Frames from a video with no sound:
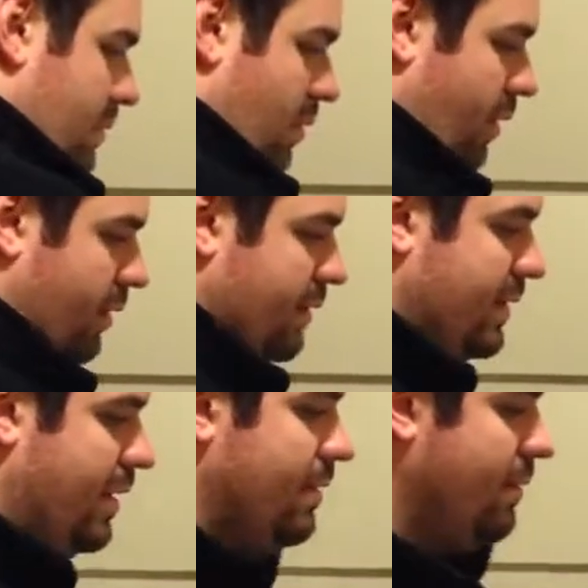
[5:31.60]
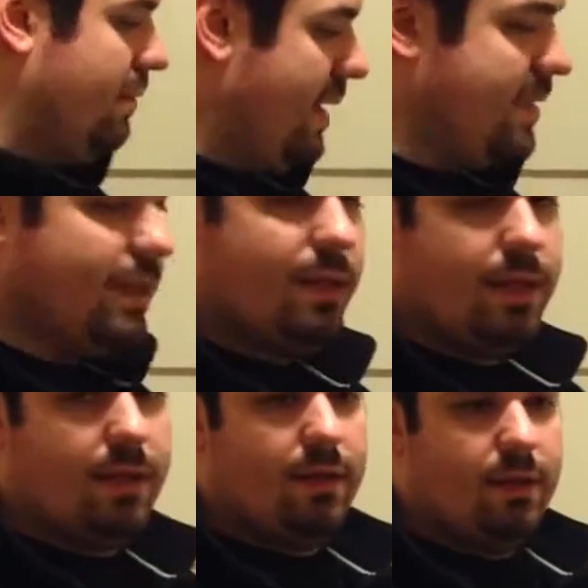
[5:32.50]
coils that
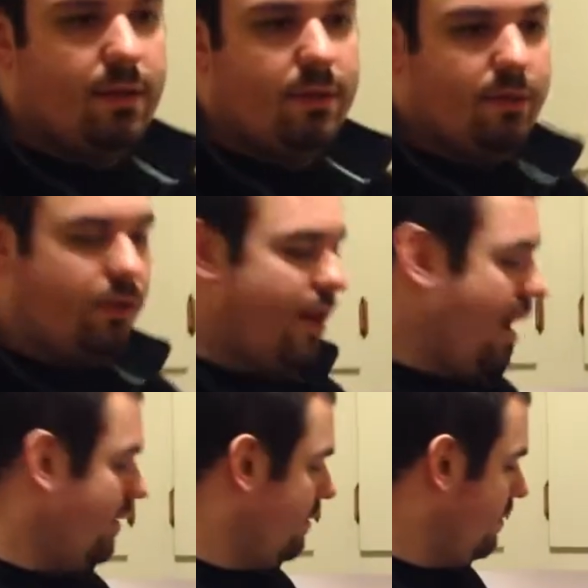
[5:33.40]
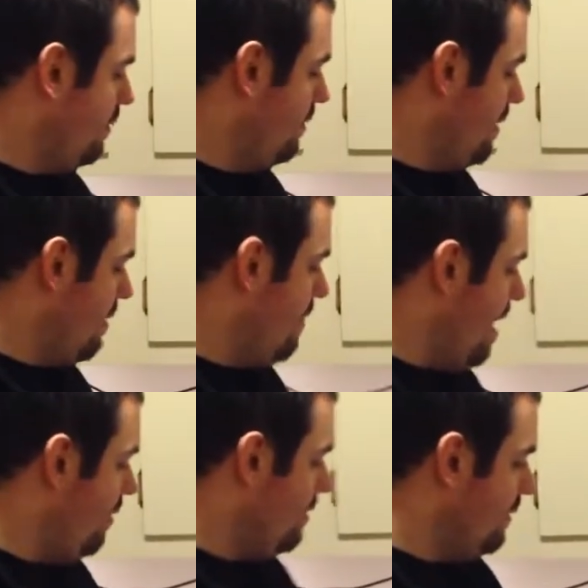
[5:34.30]
basically turn on the
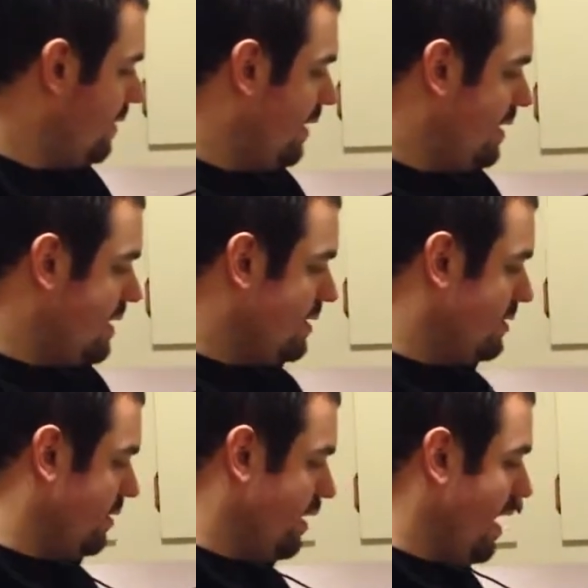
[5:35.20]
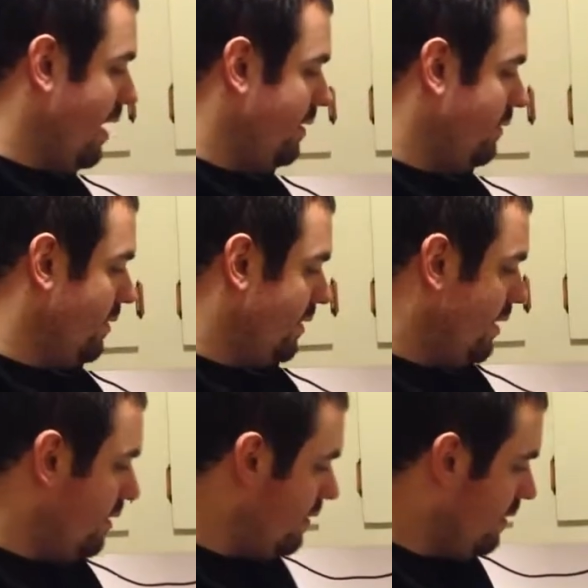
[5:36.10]
amount that they need to turn on
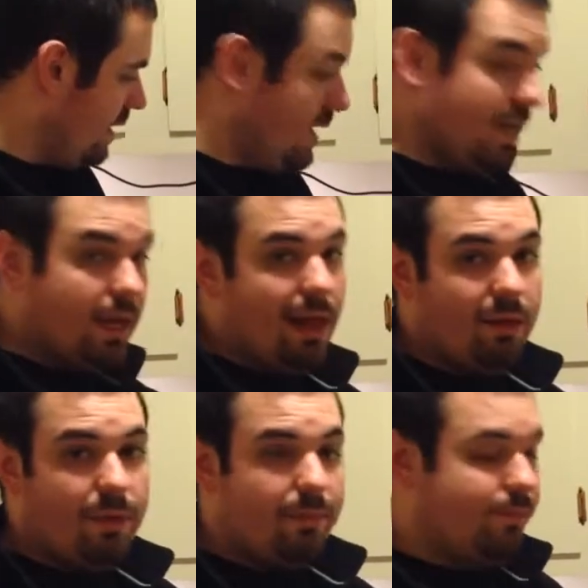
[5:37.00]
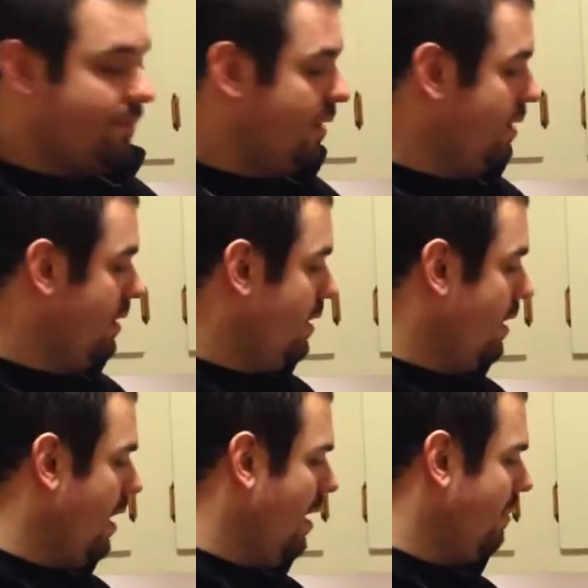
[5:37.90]
within the heating element.
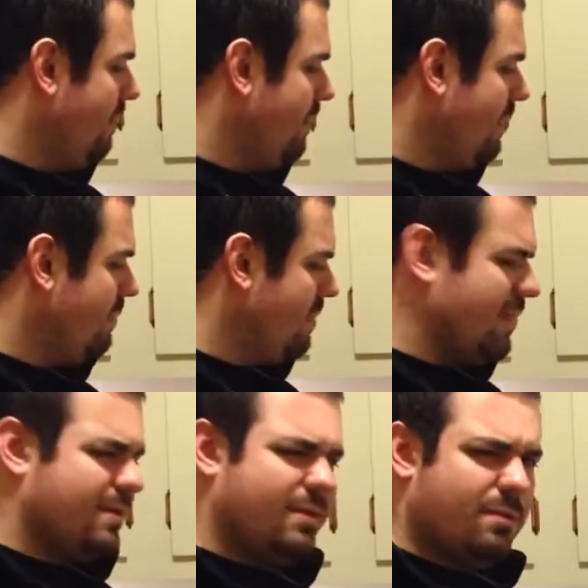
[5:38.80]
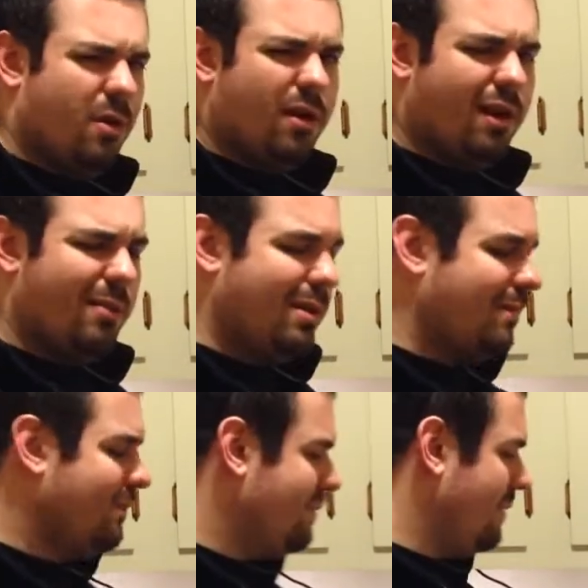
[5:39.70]
Maybe it's a smart element.
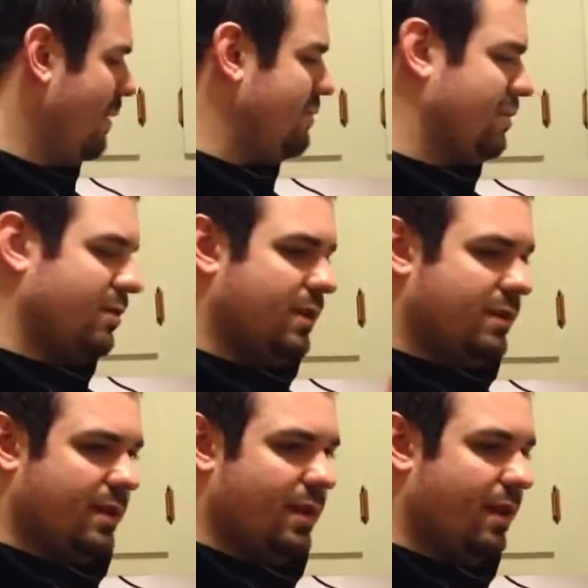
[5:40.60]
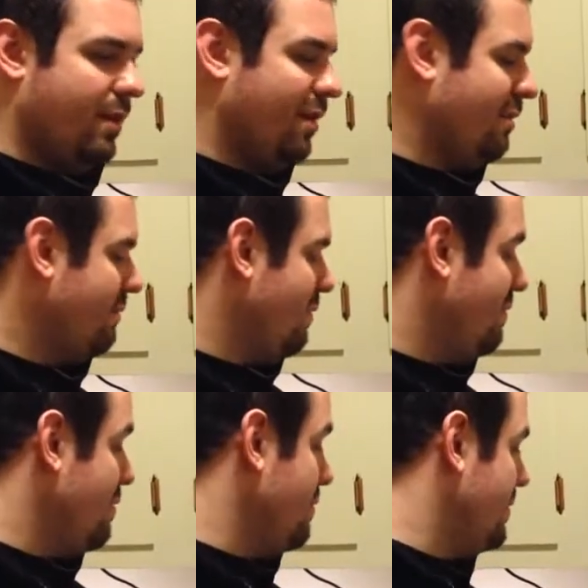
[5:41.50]
I'm sure you could see it on their
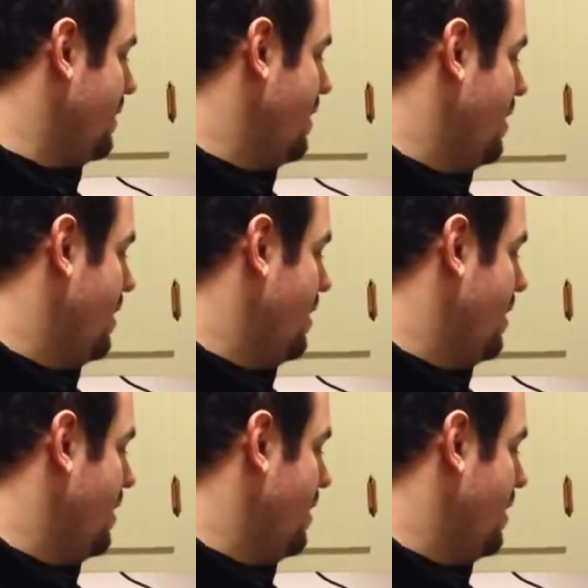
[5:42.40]
reviews.